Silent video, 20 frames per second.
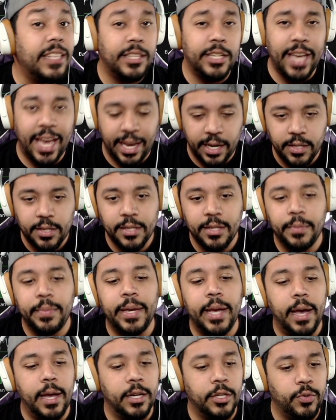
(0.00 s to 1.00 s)
tanks, to be
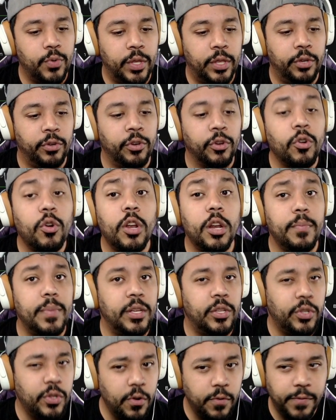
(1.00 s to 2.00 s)
honest with you. You're going to be
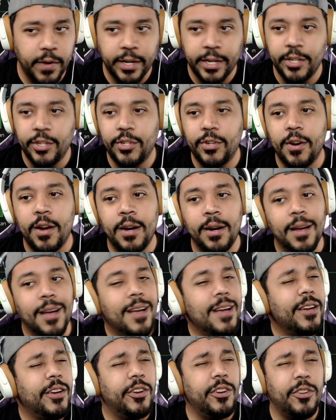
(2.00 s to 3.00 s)
so fucking strong.
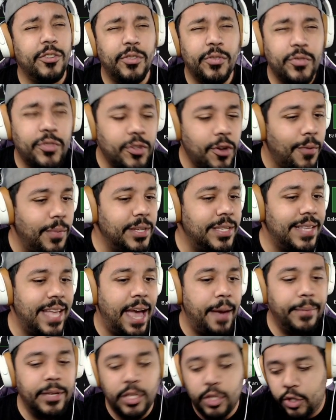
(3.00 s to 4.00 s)
You're going to do so much
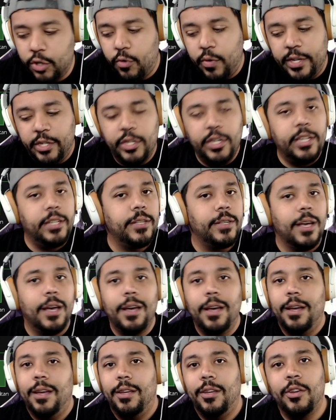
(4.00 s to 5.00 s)
damage. Squishies,
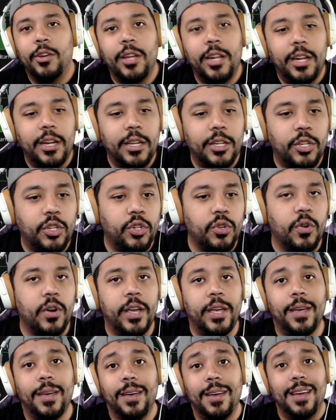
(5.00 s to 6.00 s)
you're going to
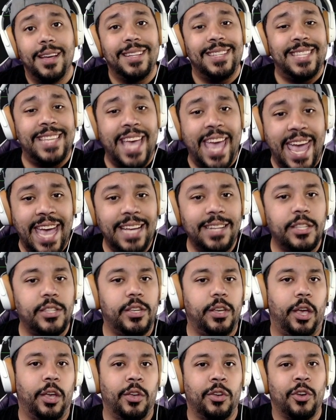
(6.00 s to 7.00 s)
destroy. Tanks,
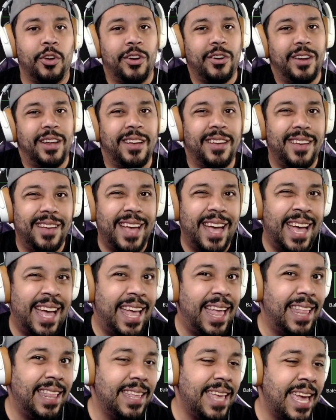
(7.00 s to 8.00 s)
you're going
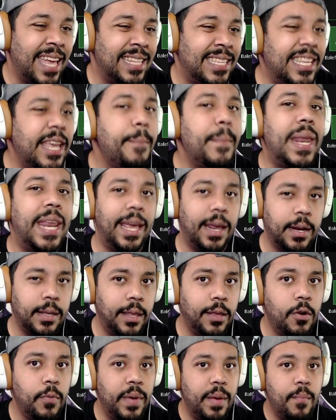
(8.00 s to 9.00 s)
to intimidate a
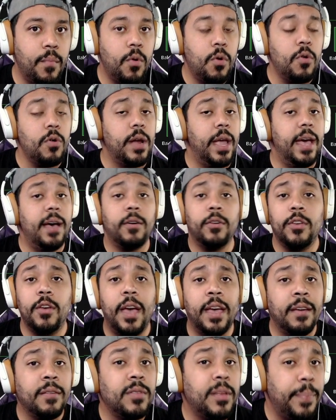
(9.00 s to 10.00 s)
little bit more. Hell,
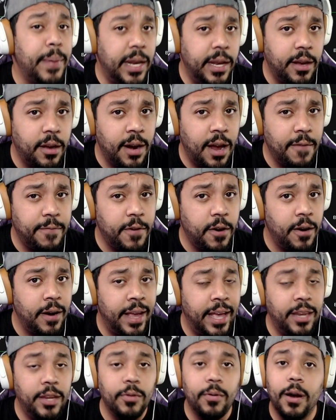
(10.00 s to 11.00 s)
depending on how far
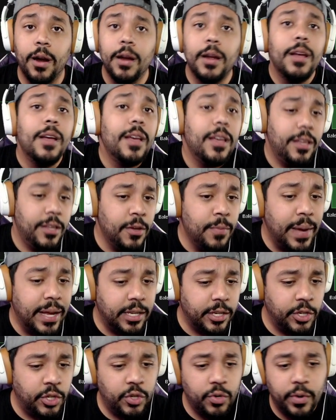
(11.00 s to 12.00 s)
ahead you are, you might
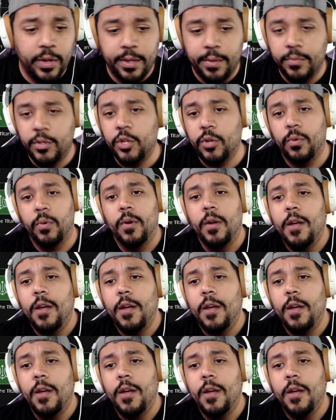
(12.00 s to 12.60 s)
destroy them too.